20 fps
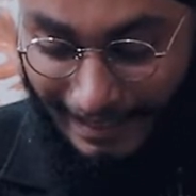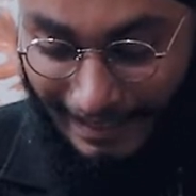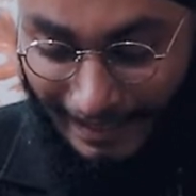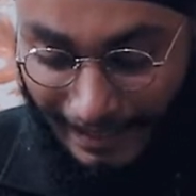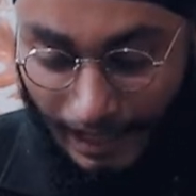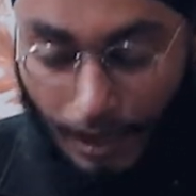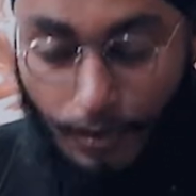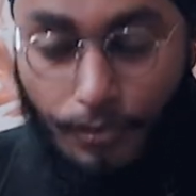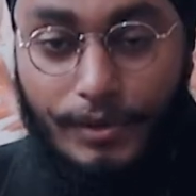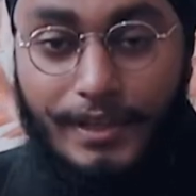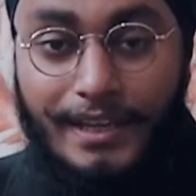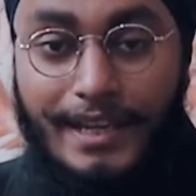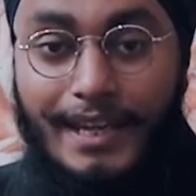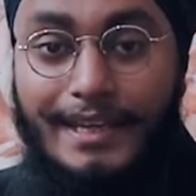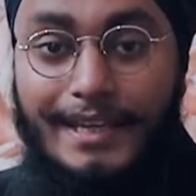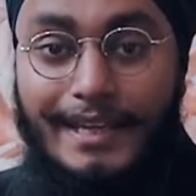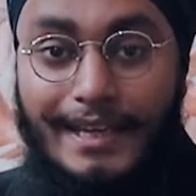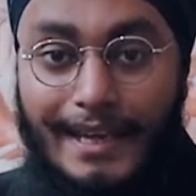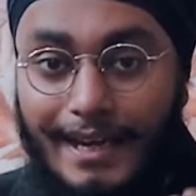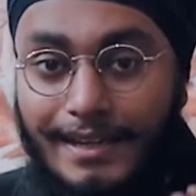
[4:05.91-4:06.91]
now we
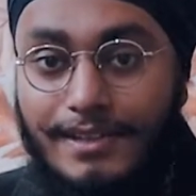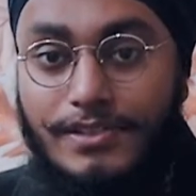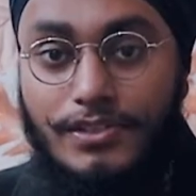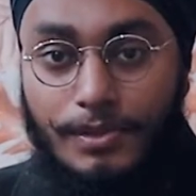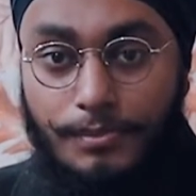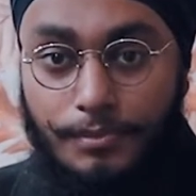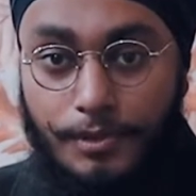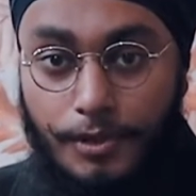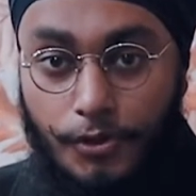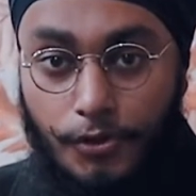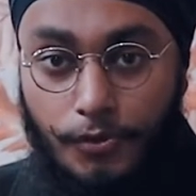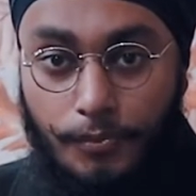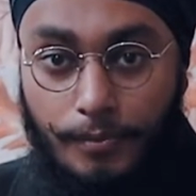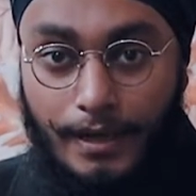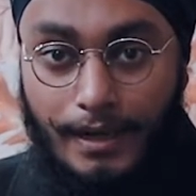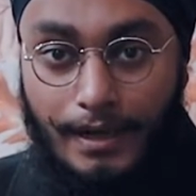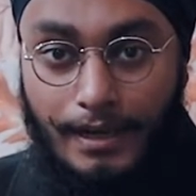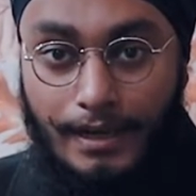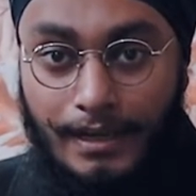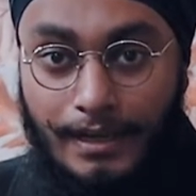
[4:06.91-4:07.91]
can get some
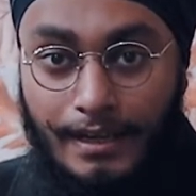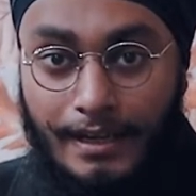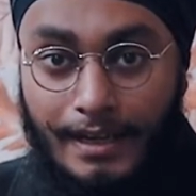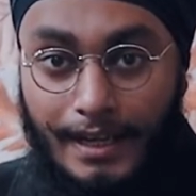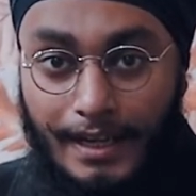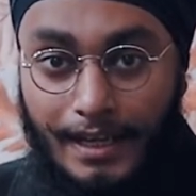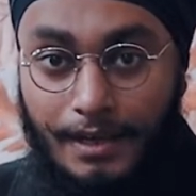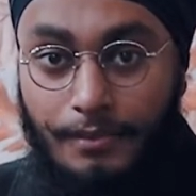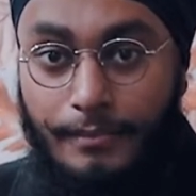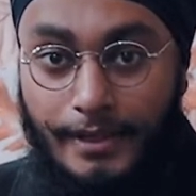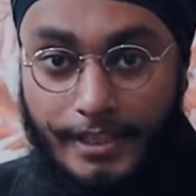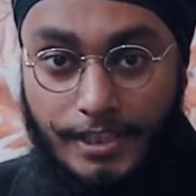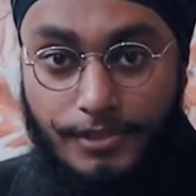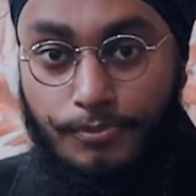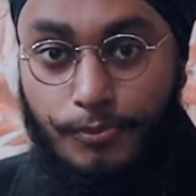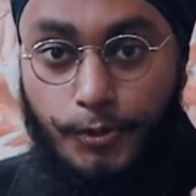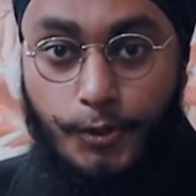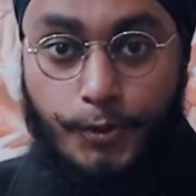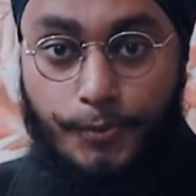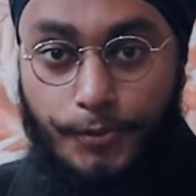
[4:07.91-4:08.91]
aroma in a much
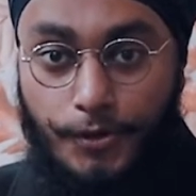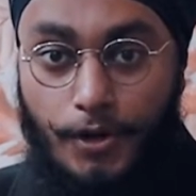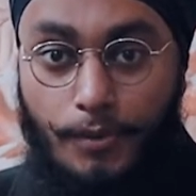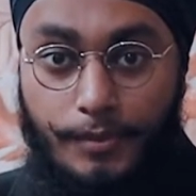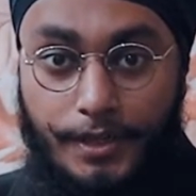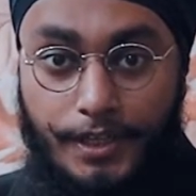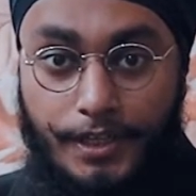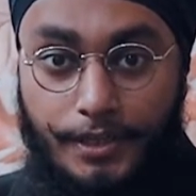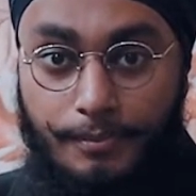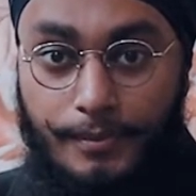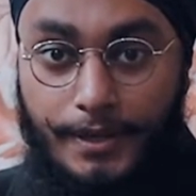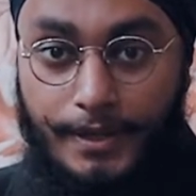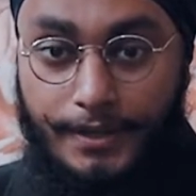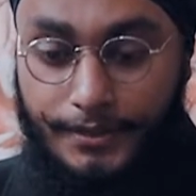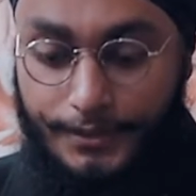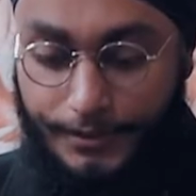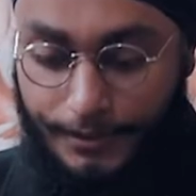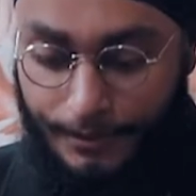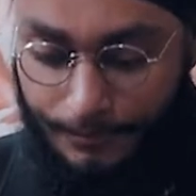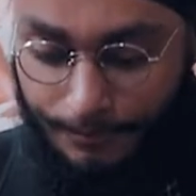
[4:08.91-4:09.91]
more prominent
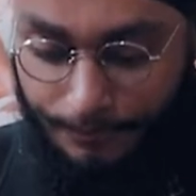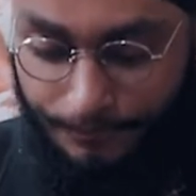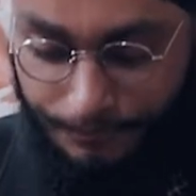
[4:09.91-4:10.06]
manner.